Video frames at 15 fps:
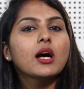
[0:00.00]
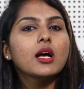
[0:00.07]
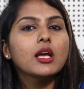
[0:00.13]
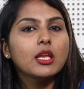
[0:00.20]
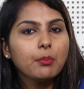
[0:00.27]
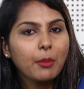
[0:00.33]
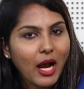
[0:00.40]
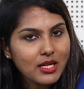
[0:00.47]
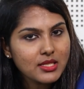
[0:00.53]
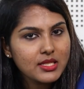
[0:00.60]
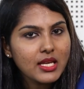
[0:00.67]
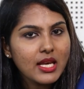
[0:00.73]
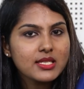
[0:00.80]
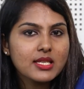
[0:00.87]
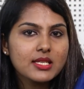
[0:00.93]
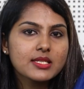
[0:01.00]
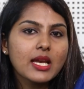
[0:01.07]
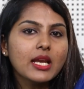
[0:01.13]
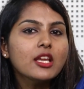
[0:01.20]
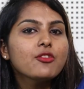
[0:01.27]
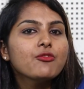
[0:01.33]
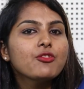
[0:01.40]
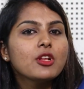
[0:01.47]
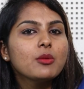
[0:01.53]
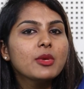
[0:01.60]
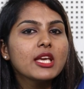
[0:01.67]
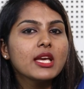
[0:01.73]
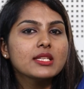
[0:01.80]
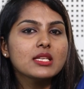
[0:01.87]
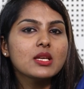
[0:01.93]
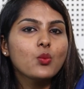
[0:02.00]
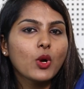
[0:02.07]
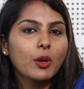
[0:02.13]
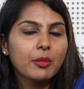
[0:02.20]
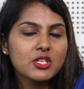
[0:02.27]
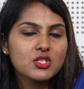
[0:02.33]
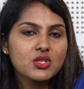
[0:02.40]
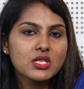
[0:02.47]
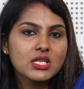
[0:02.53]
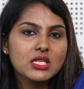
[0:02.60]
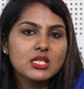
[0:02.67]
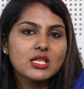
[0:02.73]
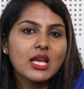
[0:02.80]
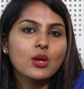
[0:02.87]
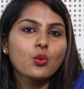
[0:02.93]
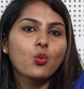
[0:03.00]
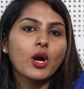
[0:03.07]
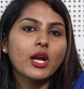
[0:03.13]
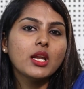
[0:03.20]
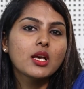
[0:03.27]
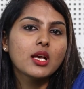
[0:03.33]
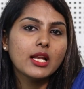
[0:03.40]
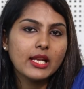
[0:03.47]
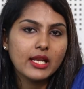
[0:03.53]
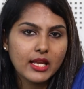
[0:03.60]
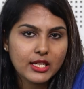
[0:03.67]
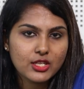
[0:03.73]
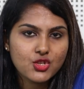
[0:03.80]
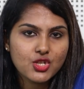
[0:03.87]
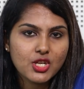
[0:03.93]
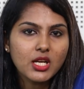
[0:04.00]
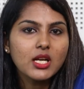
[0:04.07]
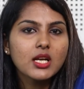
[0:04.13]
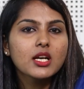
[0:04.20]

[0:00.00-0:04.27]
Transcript: in part C, as I said, we'll be getting 1 presentation and 1 lecture,